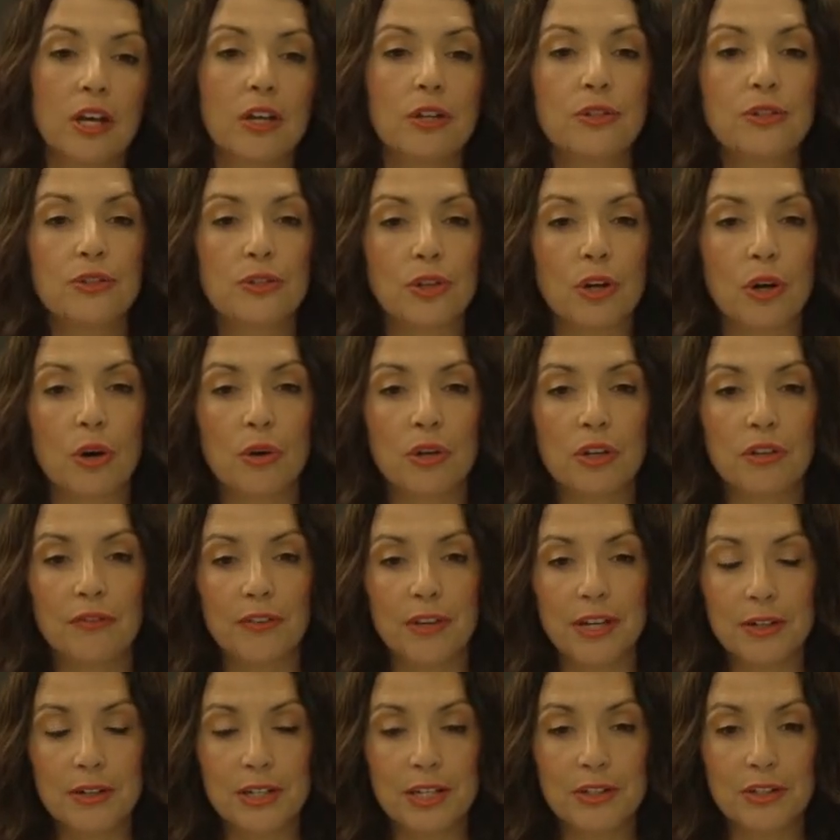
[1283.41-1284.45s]
So your
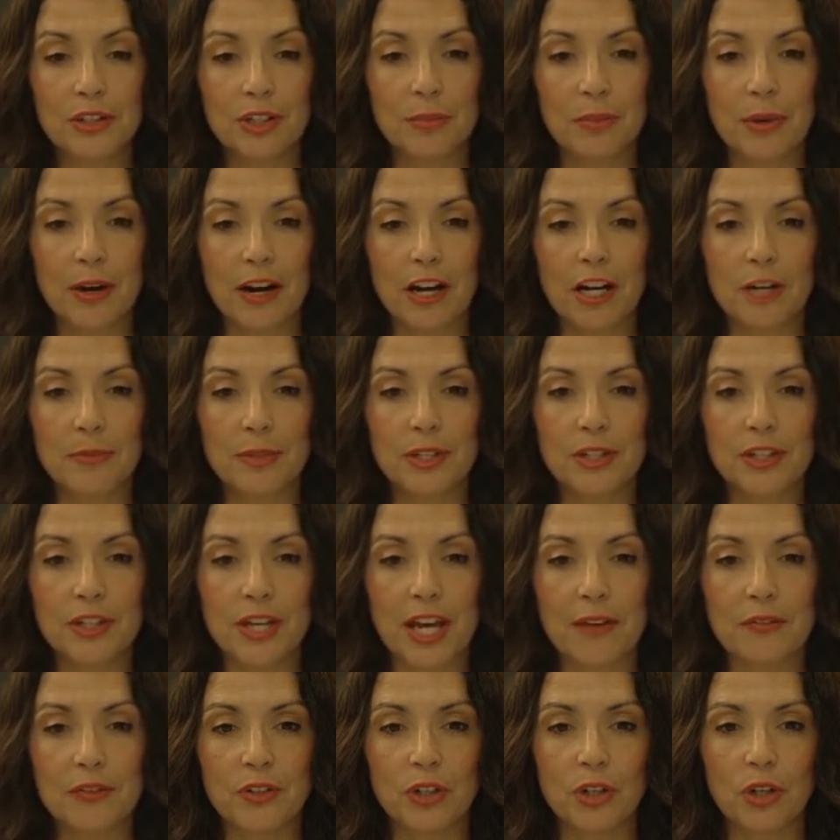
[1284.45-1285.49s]
various departments
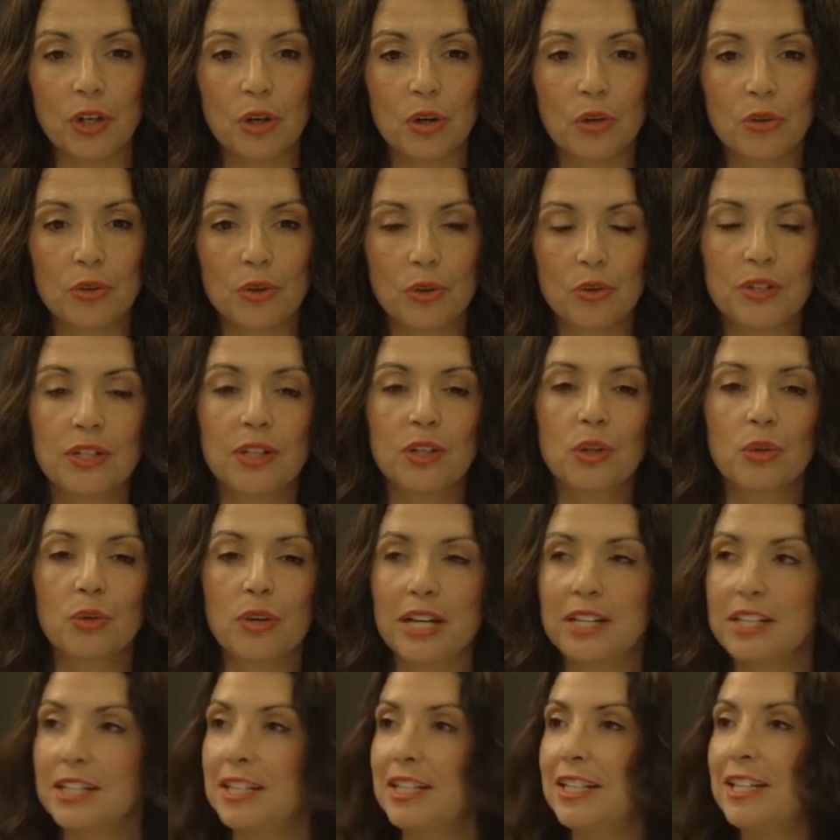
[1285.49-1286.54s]
have to go through an
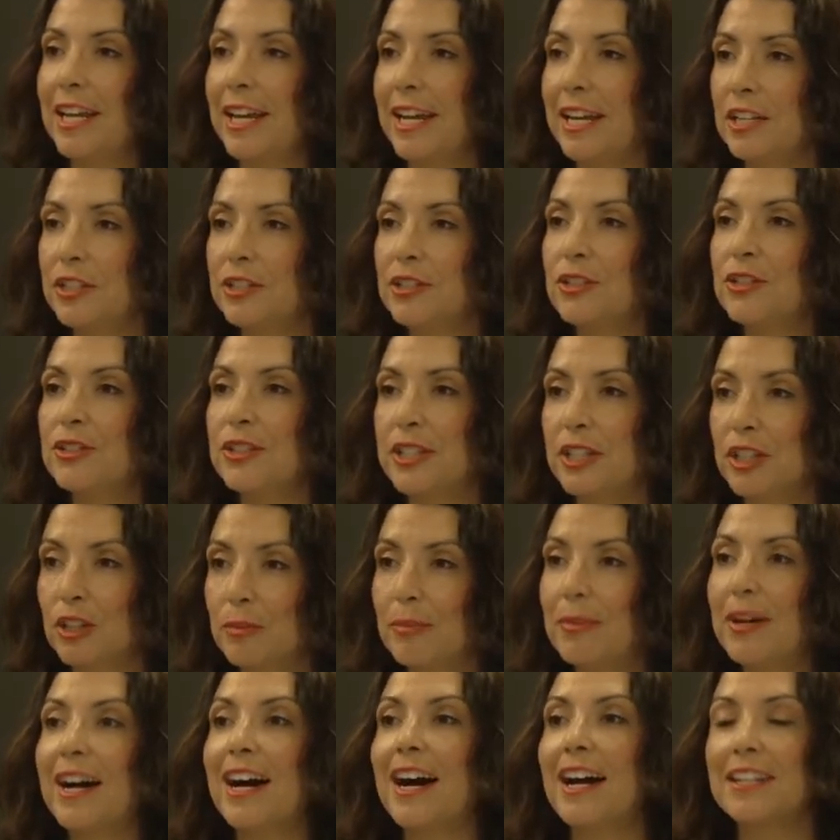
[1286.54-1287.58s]
accrediting agency or
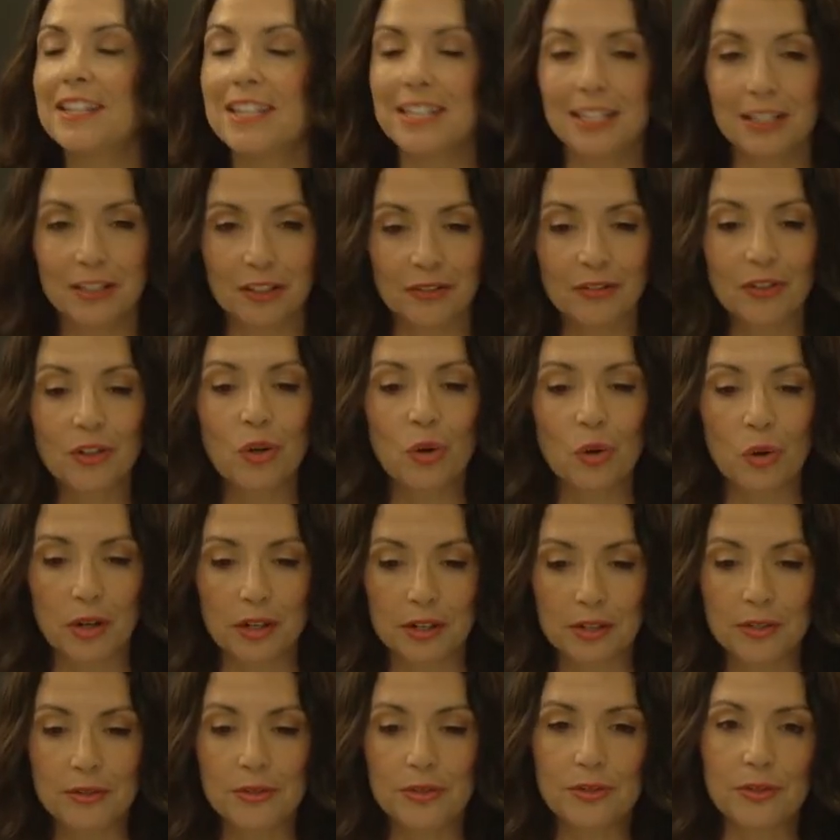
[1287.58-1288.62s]
body, of
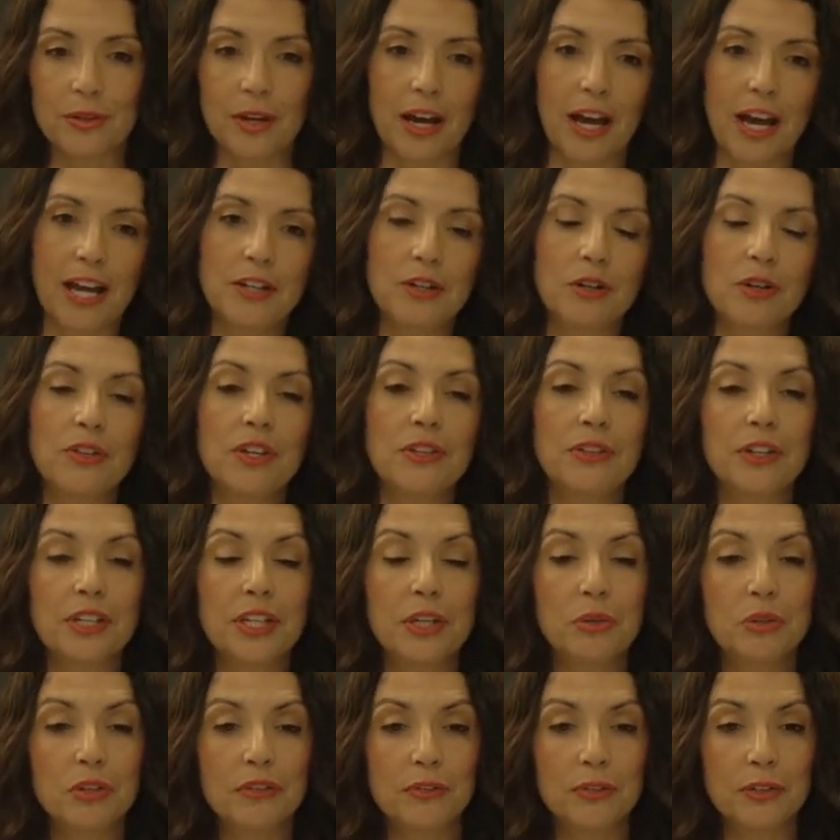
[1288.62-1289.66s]
course. I know that the
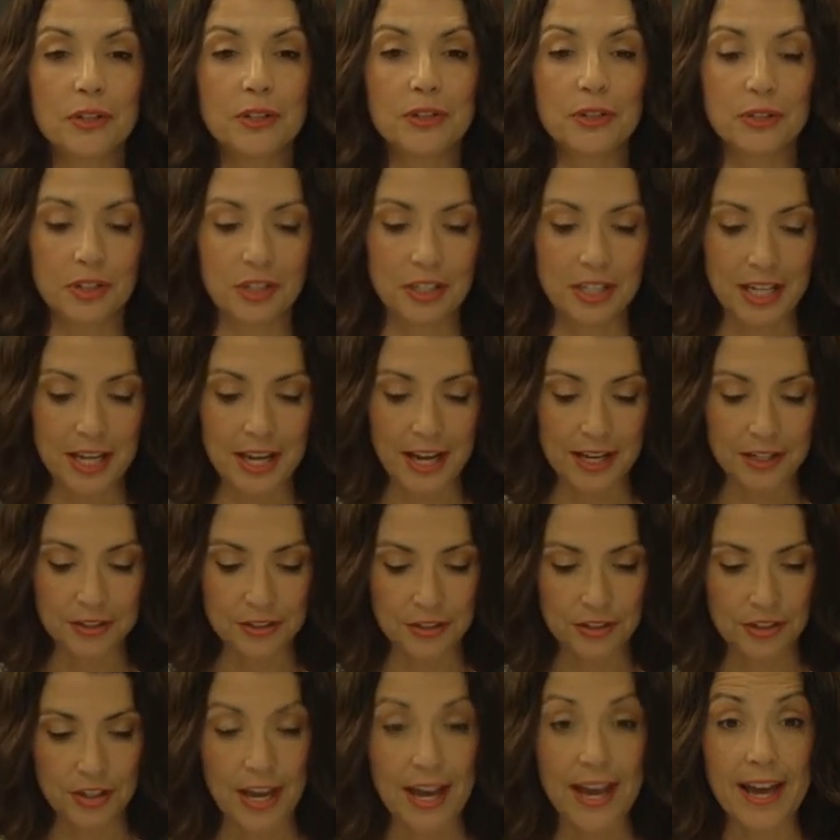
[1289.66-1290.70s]
university has
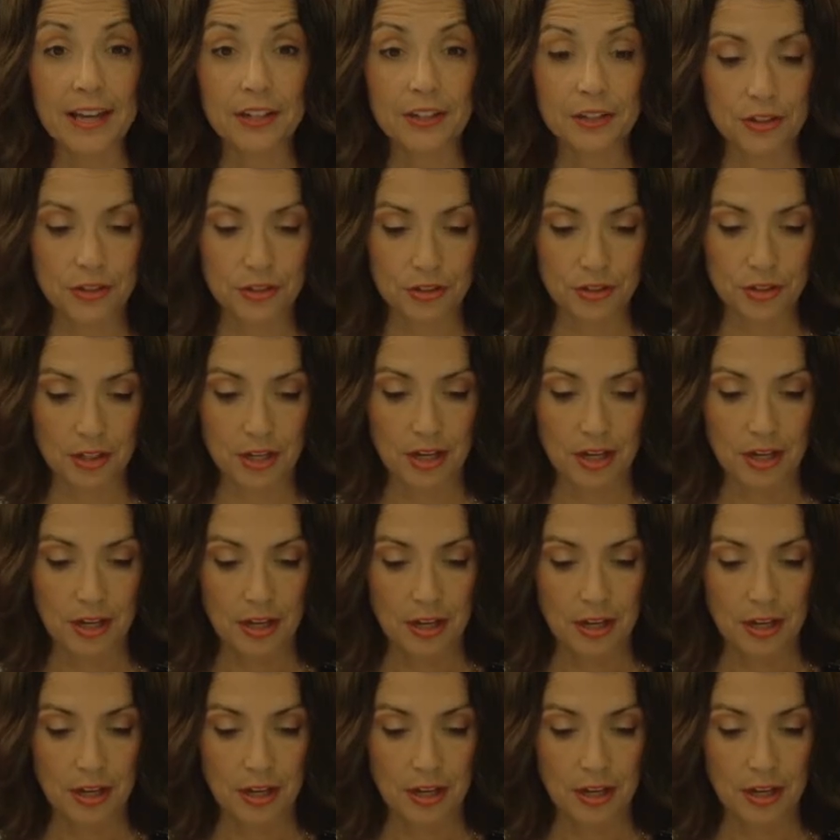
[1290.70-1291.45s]
SACs.